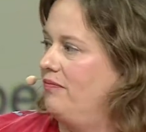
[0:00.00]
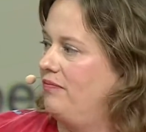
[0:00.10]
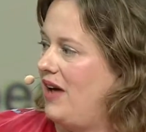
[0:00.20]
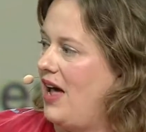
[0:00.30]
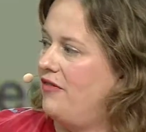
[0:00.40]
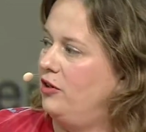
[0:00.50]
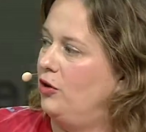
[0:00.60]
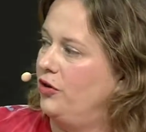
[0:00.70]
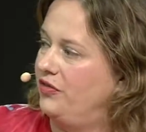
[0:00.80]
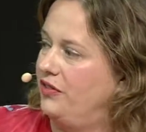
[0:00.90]
have a
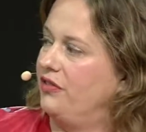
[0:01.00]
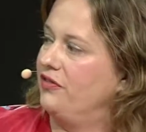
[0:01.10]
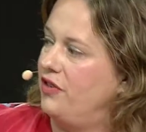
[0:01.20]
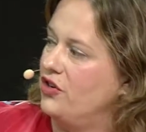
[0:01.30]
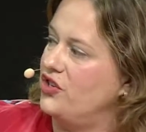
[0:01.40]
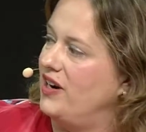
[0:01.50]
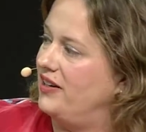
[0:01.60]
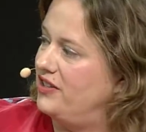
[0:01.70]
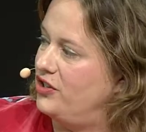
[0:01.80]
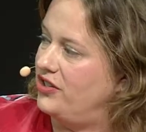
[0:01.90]
lot of different
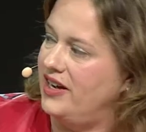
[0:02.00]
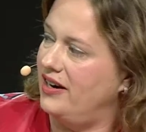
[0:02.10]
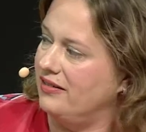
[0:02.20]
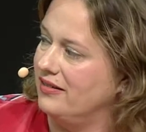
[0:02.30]
functionalities together.